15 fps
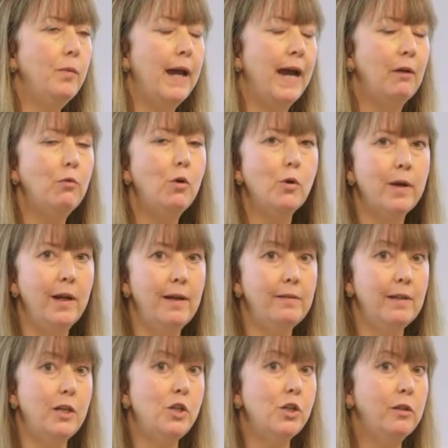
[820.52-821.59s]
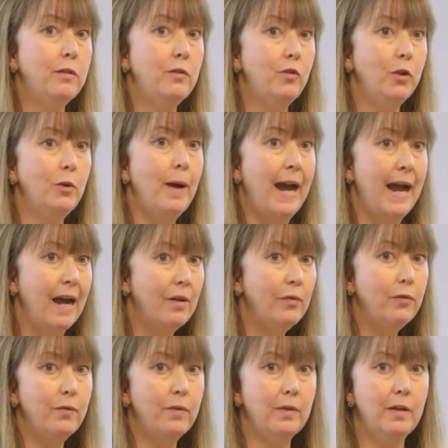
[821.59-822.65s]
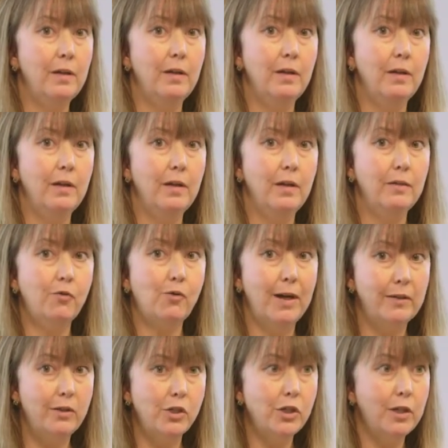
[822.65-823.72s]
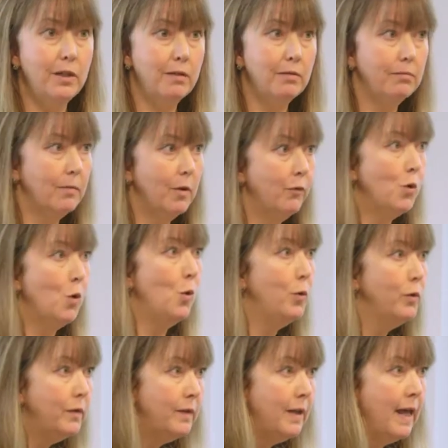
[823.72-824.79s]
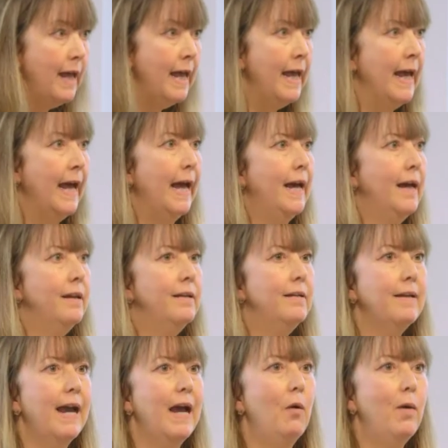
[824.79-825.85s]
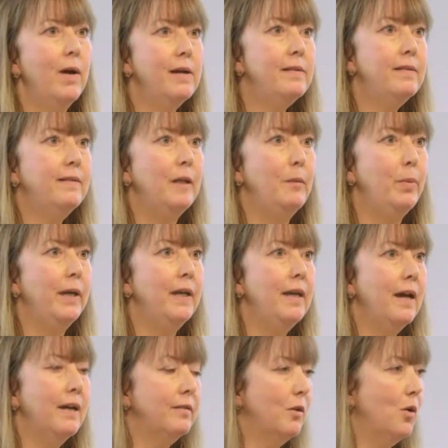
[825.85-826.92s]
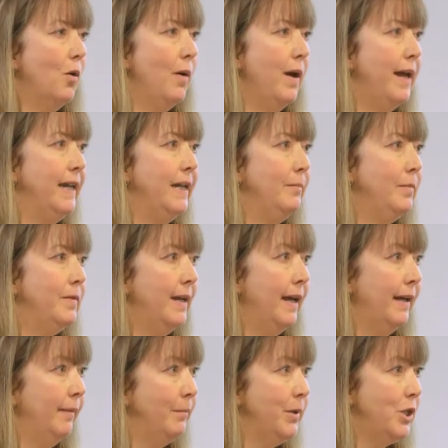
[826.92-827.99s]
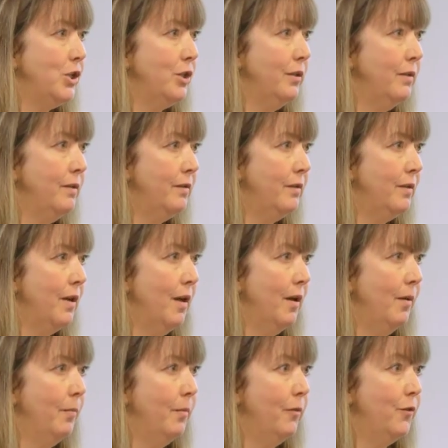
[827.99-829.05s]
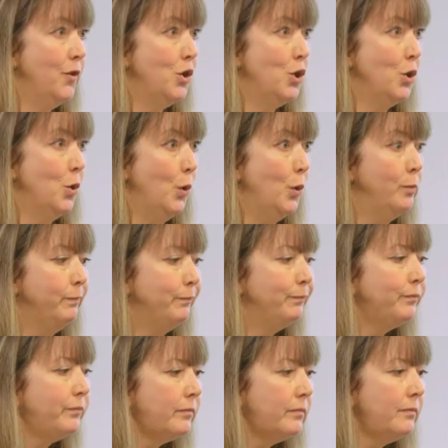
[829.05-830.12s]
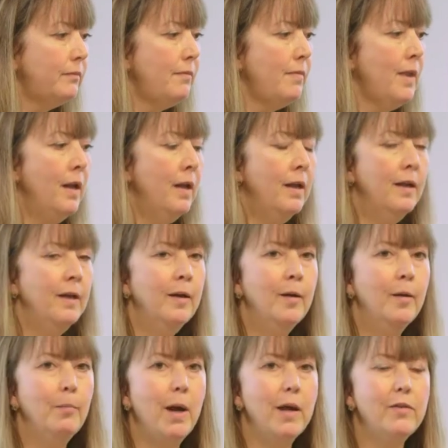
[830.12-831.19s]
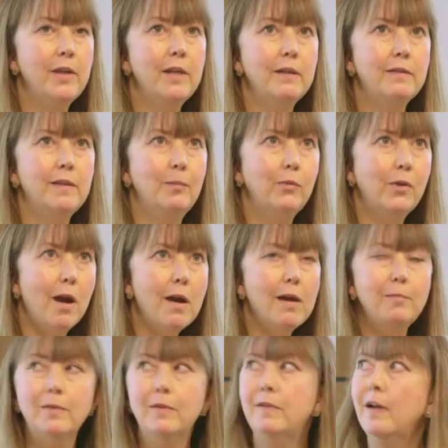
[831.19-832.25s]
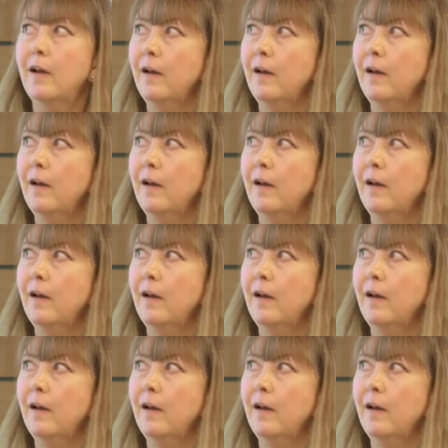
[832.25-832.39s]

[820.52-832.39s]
organisations do have a strategy, of course, and our STP has got aims and ambitions for sure. But I think sometimes